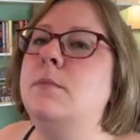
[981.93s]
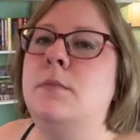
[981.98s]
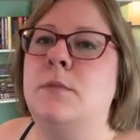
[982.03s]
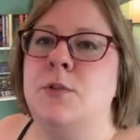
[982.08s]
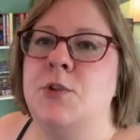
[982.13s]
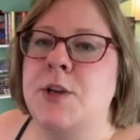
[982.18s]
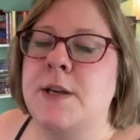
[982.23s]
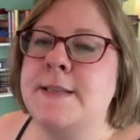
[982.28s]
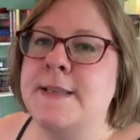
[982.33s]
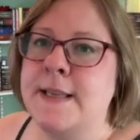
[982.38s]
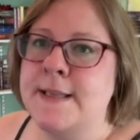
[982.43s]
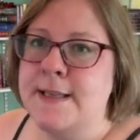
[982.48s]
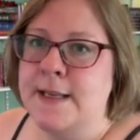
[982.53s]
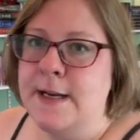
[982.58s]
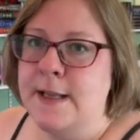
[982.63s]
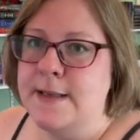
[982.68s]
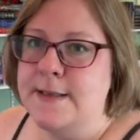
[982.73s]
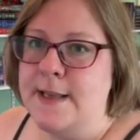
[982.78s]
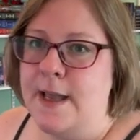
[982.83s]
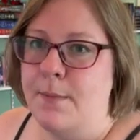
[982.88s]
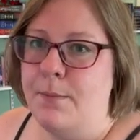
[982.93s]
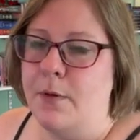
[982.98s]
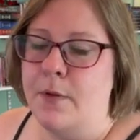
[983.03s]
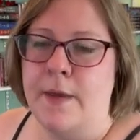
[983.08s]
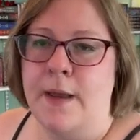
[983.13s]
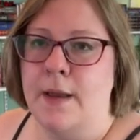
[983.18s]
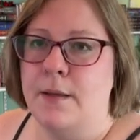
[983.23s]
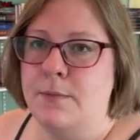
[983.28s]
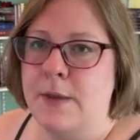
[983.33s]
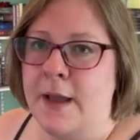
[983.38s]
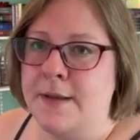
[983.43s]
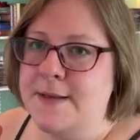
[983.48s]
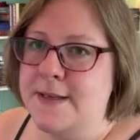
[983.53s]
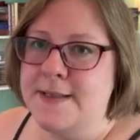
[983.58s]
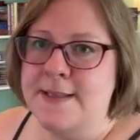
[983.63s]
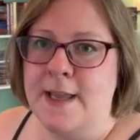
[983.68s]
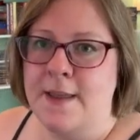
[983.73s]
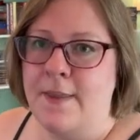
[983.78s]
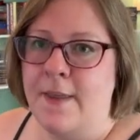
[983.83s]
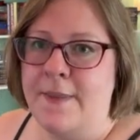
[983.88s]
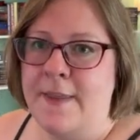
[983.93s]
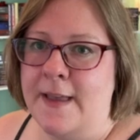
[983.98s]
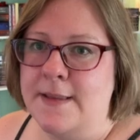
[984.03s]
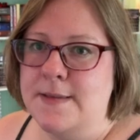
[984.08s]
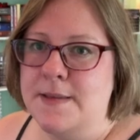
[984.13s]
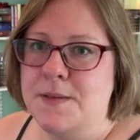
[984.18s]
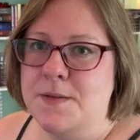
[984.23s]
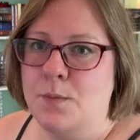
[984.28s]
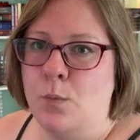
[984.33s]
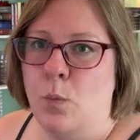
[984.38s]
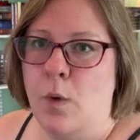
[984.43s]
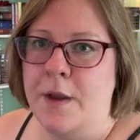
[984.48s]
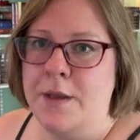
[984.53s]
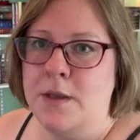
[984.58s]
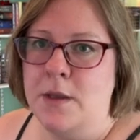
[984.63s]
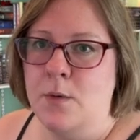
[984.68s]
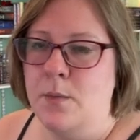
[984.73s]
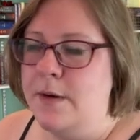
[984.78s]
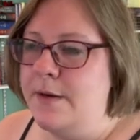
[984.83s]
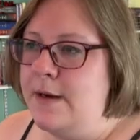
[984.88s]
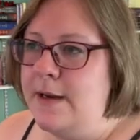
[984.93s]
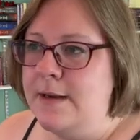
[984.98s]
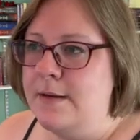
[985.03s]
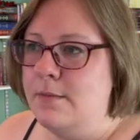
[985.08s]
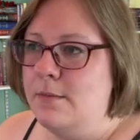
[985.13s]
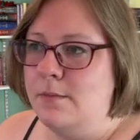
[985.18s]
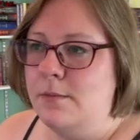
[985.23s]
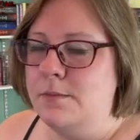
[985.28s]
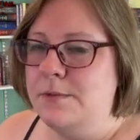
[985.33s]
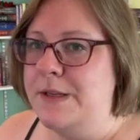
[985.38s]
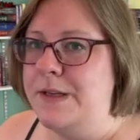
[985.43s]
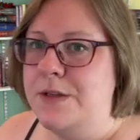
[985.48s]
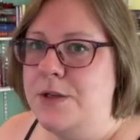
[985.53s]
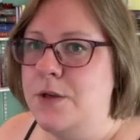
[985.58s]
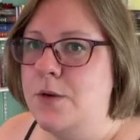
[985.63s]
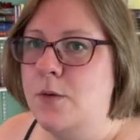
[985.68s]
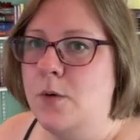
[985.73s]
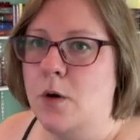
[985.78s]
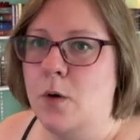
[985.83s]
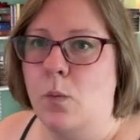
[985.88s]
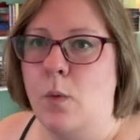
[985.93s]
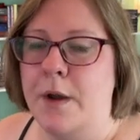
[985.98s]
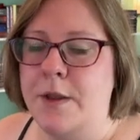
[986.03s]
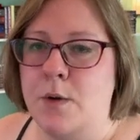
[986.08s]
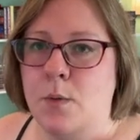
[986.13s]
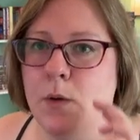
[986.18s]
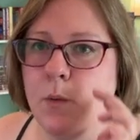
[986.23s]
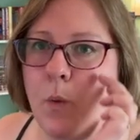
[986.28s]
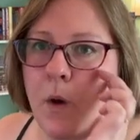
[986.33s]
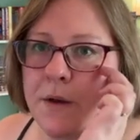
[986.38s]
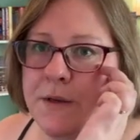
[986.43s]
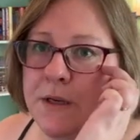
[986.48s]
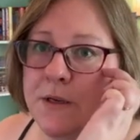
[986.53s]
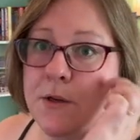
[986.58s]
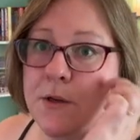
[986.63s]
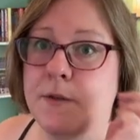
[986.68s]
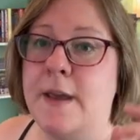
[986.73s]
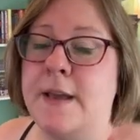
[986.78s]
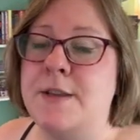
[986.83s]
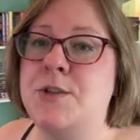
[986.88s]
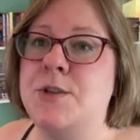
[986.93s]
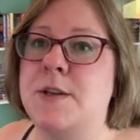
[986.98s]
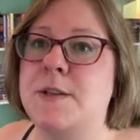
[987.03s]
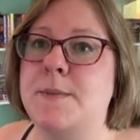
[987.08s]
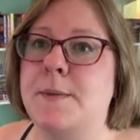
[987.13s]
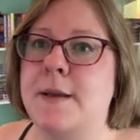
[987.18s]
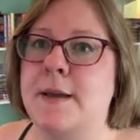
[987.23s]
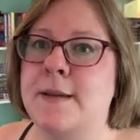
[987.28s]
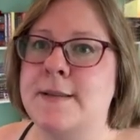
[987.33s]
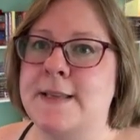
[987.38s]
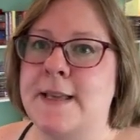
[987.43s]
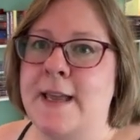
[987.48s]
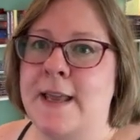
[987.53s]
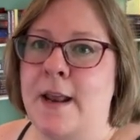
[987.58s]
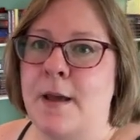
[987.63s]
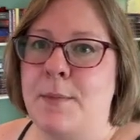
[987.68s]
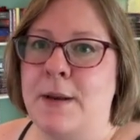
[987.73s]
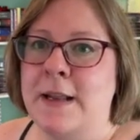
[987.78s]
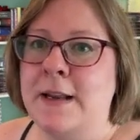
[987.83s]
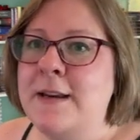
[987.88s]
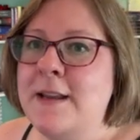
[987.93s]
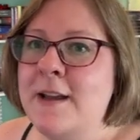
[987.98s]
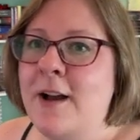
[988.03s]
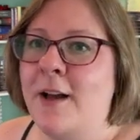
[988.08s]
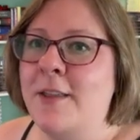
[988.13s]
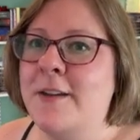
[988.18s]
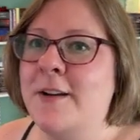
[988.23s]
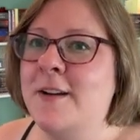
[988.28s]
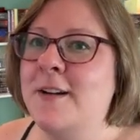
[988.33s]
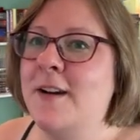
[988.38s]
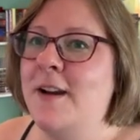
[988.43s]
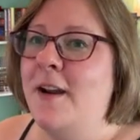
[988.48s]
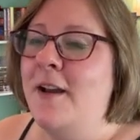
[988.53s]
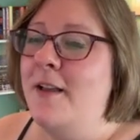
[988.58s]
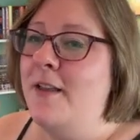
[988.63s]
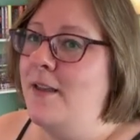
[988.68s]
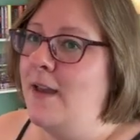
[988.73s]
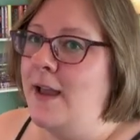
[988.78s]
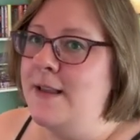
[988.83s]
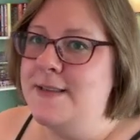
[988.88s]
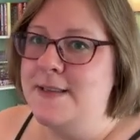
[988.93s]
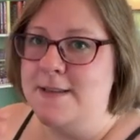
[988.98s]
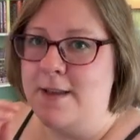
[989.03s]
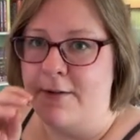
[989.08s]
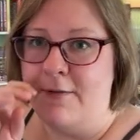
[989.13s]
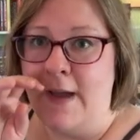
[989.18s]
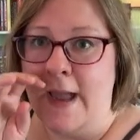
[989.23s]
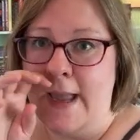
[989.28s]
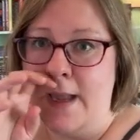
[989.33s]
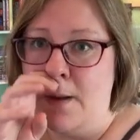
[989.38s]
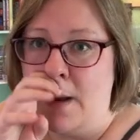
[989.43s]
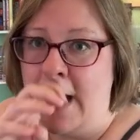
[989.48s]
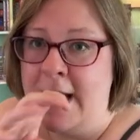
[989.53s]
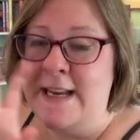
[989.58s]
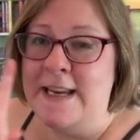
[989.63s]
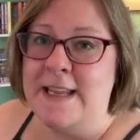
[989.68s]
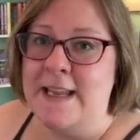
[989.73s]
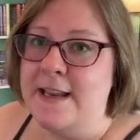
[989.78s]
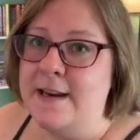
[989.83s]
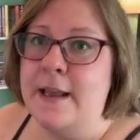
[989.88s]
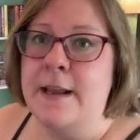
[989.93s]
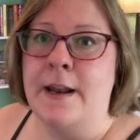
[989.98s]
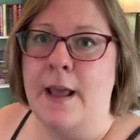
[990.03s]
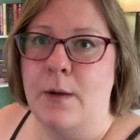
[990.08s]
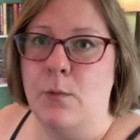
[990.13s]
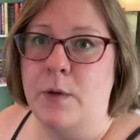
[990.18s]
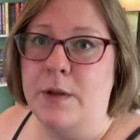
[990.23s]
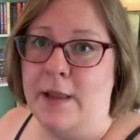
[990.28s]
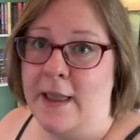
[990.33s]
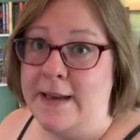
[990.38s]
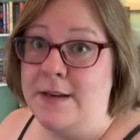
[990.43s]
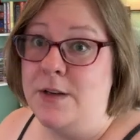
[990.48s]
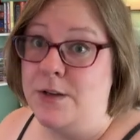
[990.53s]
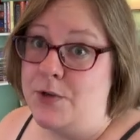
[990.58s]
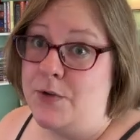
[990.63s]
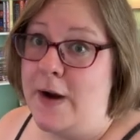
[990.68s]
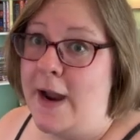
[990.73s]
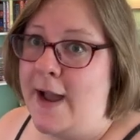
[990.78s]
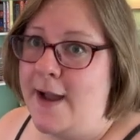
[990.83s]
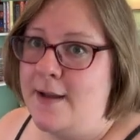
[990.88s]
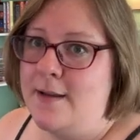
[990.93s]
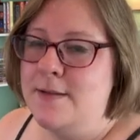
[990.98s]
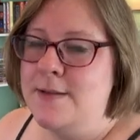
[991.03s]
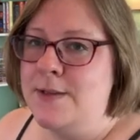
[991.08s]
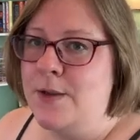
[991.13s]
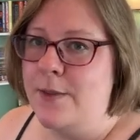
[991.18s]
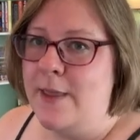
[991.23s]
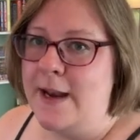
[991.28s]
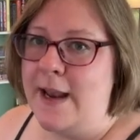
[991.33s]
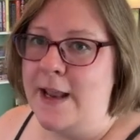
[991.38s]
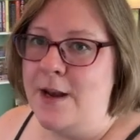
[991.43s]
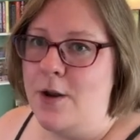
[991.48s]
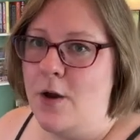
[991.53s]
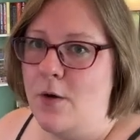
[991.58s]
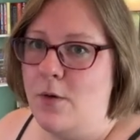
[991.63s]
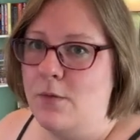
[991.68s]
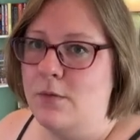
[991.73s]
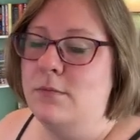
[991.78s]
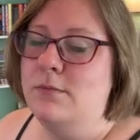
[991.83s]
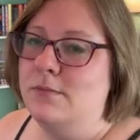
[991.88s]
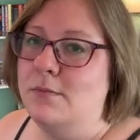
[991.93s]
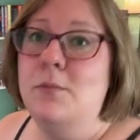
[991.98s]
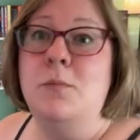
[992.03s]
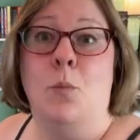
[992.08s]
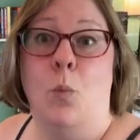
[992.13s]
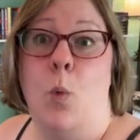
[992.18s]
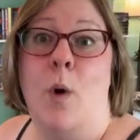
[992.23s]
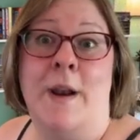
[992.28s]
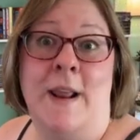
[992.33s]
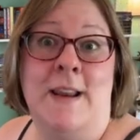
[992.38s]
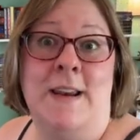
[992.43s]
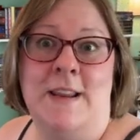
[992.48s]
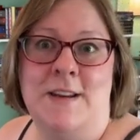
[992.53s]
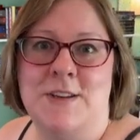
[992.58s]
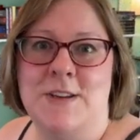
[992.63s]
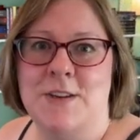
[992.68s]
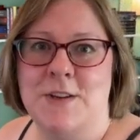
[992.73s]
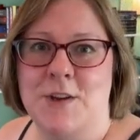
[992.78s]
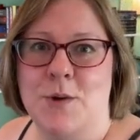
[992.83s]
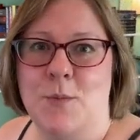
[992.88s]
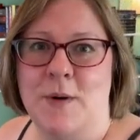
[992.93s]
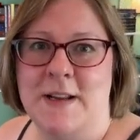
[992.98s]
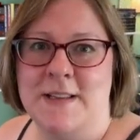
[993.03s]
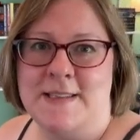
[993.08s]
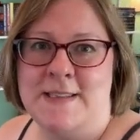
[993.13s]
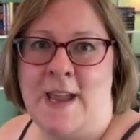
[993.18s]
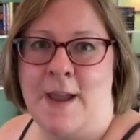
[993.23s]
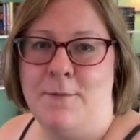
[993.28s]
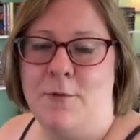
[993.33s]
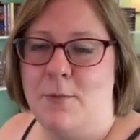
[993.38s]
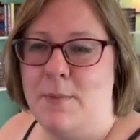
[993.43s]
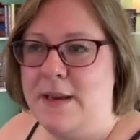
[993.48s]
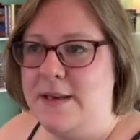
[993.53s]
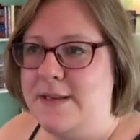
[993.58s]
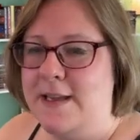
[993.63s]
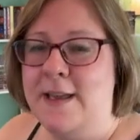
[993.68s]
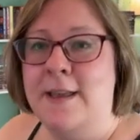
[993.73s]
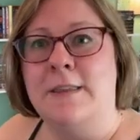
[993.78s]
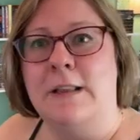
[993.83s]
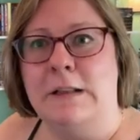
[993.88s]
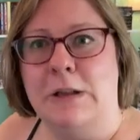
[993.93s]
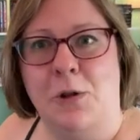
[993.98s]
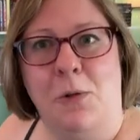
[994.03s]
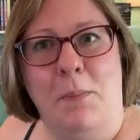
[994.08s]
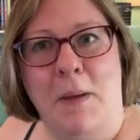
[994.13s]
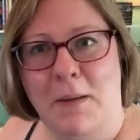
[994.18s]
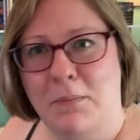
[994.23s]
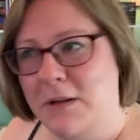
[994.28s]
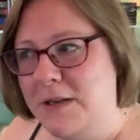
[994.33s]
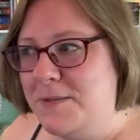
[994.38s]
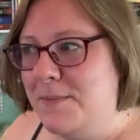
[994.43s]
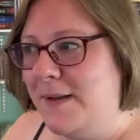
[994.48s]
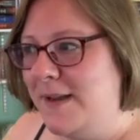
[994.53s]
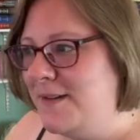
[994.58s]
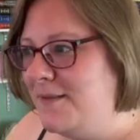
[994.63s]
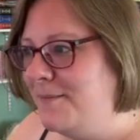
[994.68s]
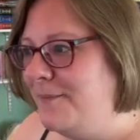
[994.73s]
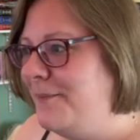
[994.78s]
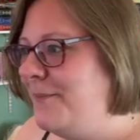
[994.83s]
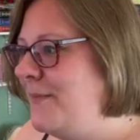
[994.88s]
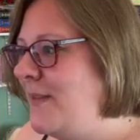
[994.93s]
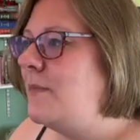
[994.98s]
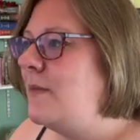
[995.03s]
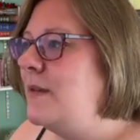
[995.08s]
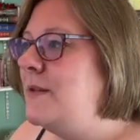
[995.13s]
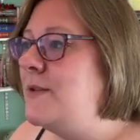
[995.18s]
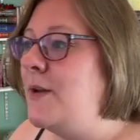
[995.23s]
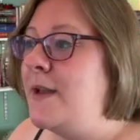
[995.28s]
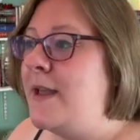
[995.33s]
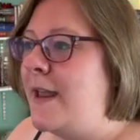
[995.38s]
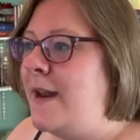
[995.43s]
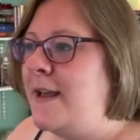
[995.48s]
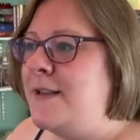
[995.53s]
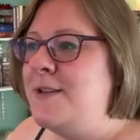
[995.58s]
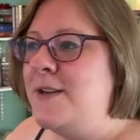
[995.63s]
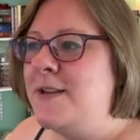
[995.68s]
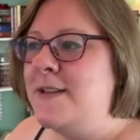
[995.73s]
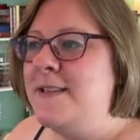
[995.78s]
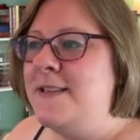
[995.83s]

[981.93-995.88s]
just as an example, that not to say that that's what you would need to do or what you would want to do. That's just because, again, I'm an indie author. That's stuff I need and I would like to track so that I know what I need to do when it's time for me to hit the little publish button. So again, as you can